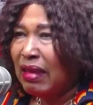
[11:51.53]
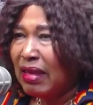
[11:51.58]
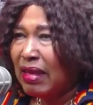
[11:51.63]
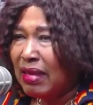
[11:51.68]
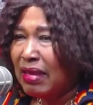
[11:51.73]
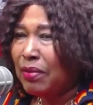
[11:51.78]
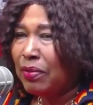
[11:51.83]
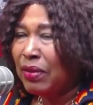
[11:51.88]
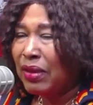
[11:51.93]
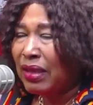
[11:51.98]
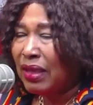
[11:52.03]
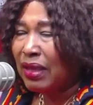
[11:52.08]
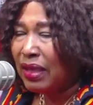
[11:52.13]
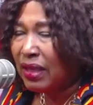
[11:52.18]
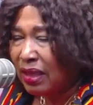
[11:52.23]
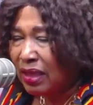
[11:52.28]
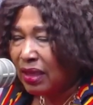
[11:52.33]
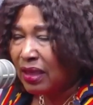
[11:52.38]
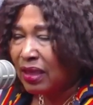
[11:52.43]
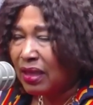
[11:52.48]
a
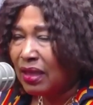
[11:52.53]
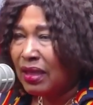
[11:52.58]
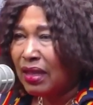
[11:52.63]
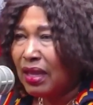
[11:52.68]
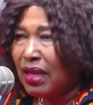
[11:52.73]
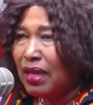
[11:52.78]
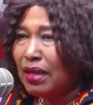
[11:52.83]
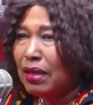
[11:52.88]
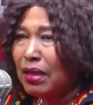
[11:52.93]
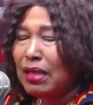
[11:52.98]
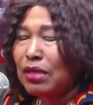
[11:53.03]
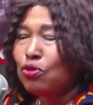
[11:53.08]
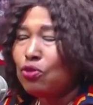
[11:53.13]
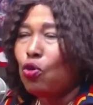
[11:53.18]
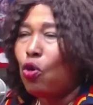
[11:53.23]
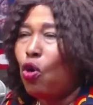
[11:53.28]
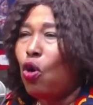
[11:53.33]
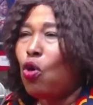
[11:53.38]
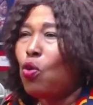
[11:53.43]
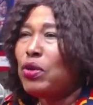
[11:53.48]
key.
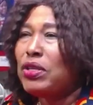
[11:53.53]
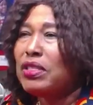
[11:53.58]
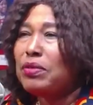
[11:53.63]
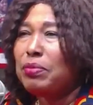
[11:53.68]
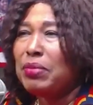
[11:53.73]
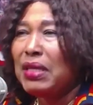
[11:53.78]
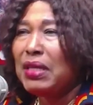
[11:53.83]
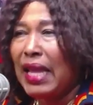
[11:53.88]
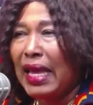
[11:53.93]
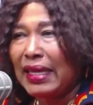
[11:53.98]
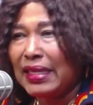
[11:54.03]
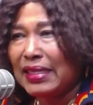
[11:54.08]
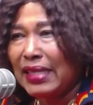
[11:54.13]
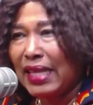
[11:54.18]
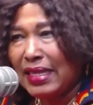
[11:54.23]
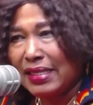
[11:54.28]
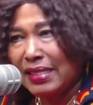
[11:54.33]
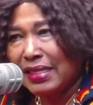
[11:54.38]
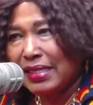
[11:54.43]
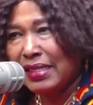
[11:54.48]
It will always be like
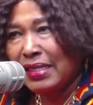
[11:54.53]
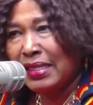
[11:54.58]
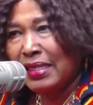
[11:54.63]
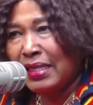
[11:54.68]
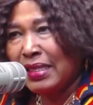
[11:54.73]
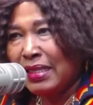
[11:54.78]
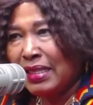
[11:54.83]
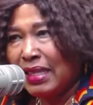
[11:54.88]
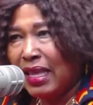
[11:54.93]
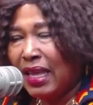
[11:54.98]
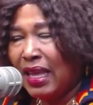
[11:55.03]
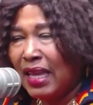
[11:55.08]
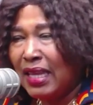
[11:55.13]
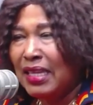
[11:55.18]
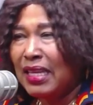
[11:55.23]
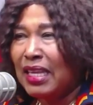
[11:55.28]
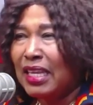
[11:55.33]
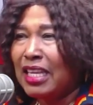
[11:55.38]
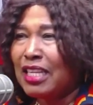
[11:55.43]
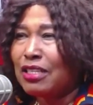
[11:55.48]
that. A
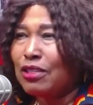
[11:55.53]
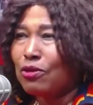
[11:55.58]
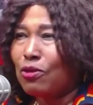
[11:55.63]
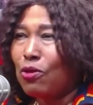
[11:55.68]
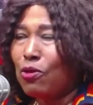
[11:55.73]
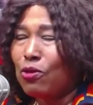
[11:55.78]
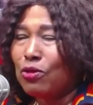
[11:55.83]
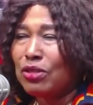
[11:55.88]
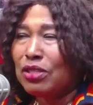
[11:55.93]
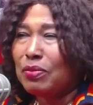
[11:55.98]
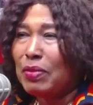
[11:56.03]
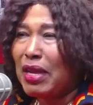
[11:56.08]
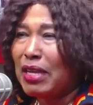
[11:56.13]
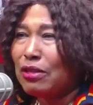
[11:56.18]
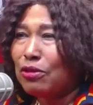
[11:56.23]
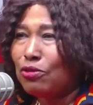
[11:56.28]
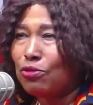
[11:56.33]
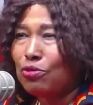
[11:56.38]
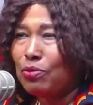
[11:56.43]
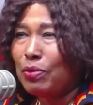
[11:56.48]
headache is caused
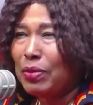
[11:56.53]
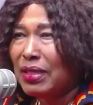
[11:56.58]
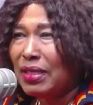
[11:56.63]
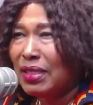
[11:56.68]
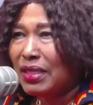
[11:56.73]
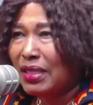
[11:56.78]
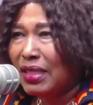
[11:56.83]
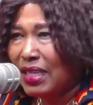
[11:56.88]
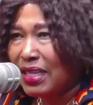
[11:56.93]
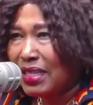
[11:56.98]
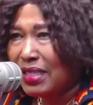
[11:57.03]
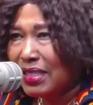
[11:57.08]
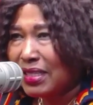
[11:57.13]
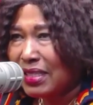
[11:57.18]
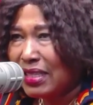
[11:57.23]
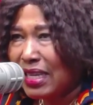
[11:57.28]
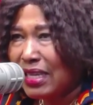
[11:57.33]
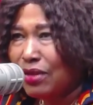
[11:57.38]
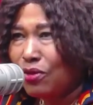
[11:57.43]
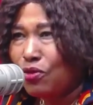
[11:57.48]
by so many
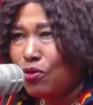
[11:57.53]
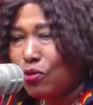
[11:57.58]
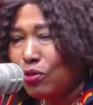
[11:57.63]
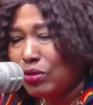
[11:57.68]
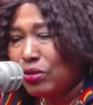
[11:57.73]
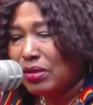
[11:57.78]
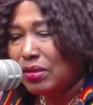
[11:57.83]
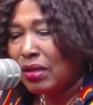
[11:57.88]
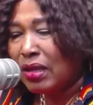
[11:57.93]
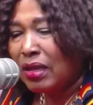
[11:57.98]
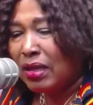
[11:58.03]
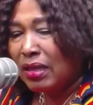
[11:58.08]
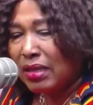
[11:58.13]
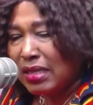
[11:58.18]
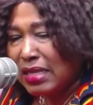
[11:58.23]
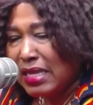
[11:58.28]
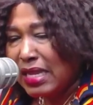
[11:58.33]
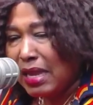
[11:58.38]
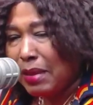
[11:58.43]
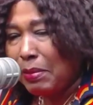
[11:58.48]
things, and those
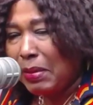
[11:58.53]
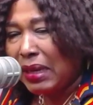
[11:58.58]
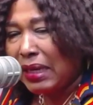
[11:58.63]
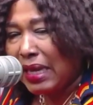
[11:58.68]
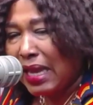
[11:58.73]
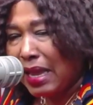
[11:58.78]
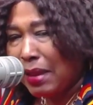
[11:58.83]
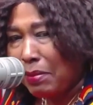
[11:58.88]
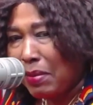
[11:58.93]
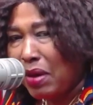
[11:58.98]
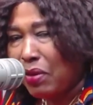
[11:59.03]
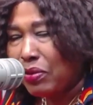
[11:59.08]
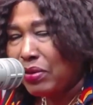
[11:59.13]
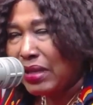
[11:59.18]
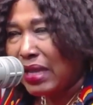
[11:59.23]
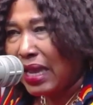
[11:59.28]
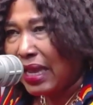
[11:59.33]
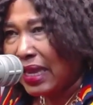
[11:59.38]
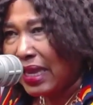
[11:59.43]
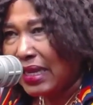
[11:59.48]
near mana ema
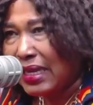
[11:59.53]
winya